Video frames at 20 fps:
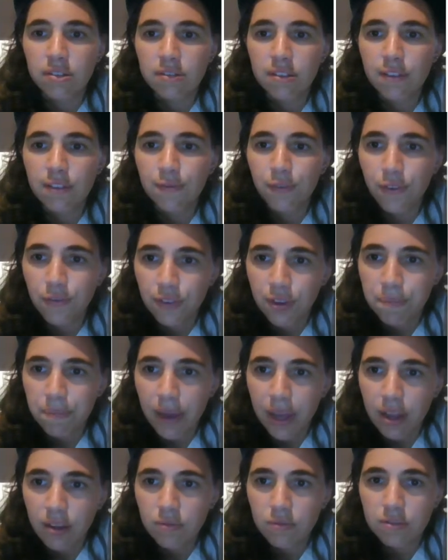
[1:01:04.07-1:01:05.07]
us
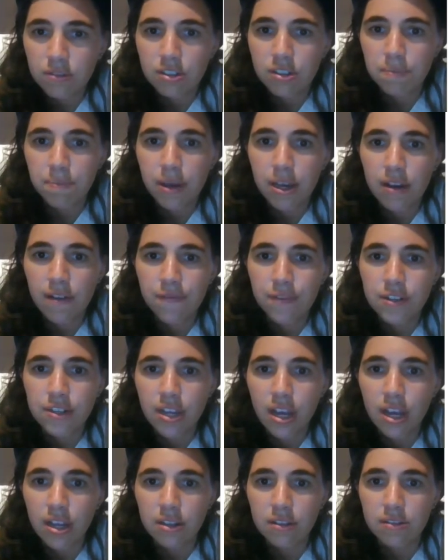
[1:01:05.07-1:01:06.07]
£50 to pay off her
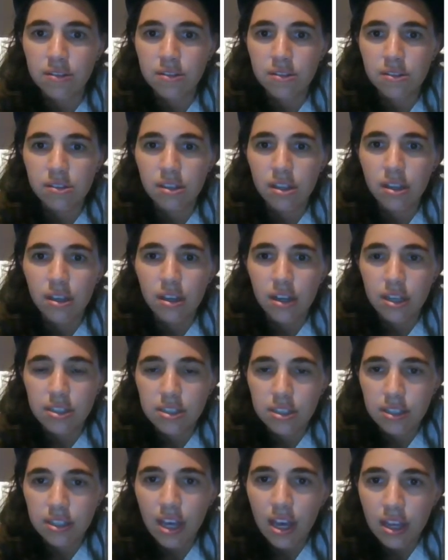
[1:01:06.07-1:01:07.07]
debts,
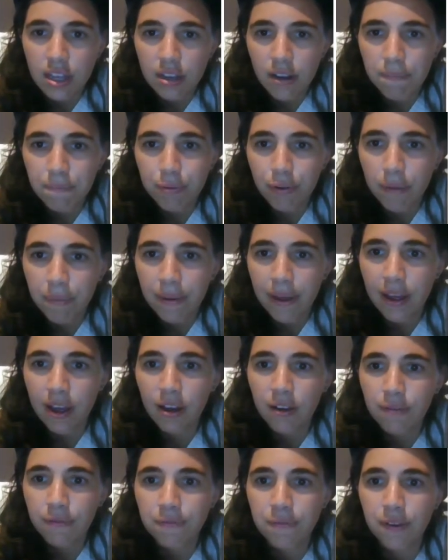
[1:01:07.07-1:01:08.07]
and to get a proper
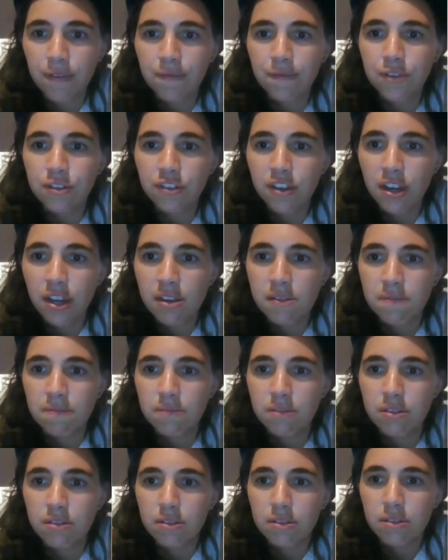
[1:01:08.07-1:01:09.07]
outfit for
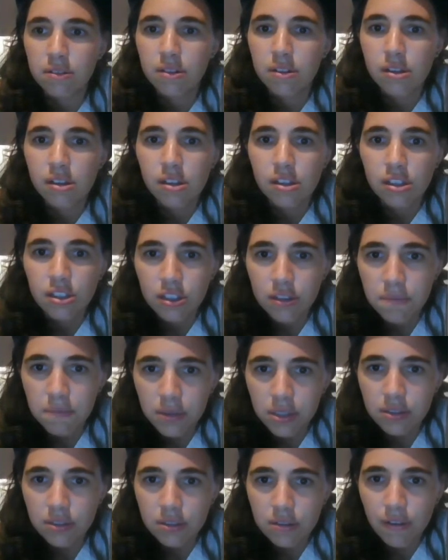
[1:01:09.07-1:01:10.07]
James. You
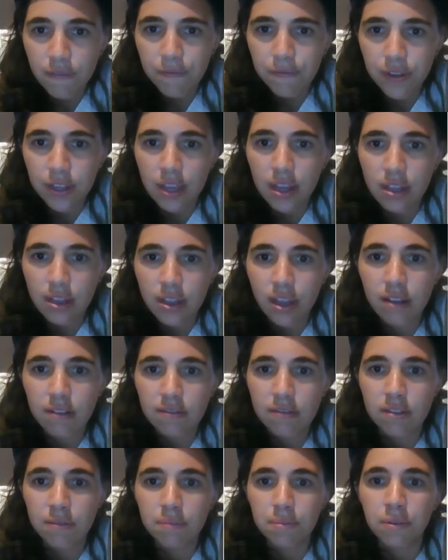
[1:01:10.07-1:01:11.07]
must not forget that,
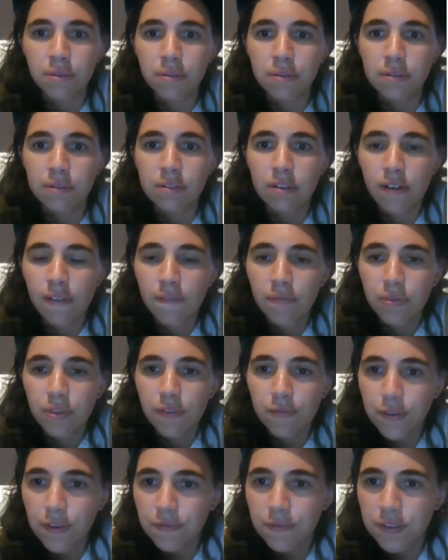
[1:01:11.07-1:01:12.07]
Sybil.
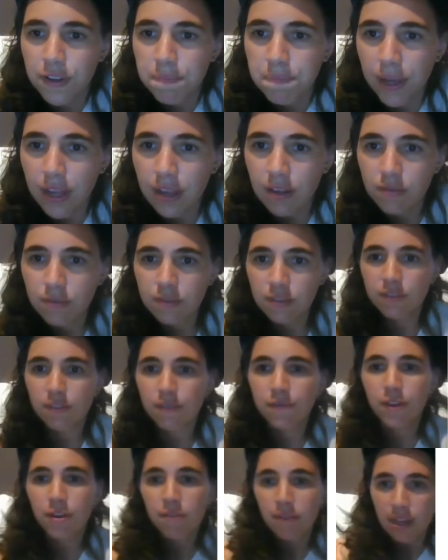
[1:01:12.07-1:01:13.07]
£50 is a
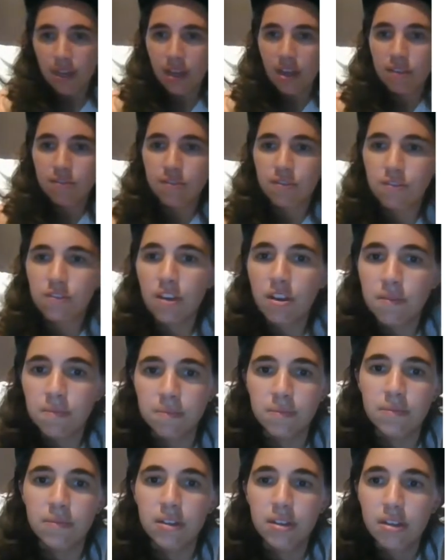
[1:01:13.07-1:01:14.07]
very large
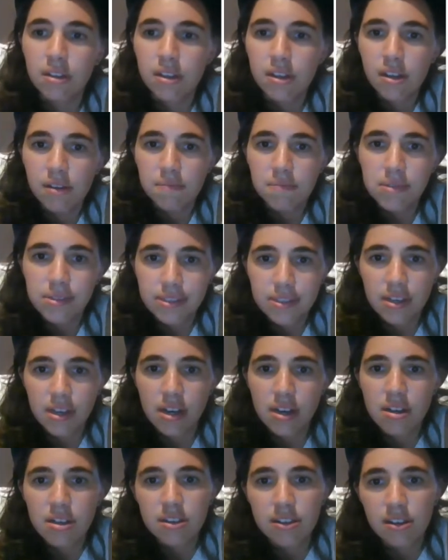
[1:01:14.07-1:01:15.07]
sum. Mr.
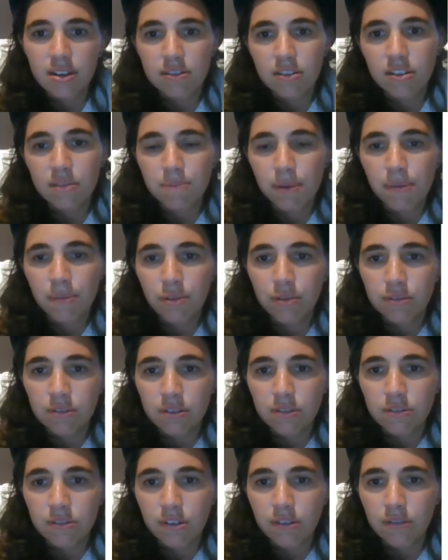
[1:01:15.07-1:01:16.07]
Isaacs has been most
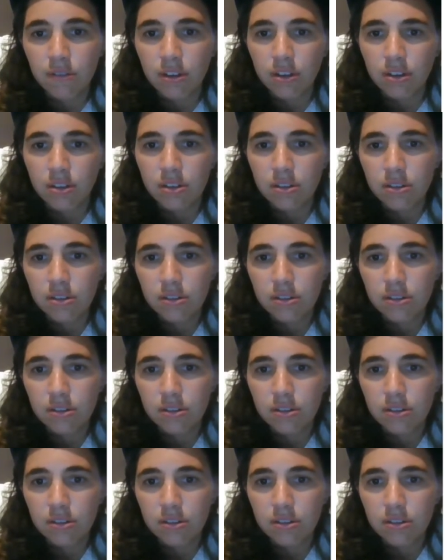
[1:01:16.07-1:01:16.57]
considerate.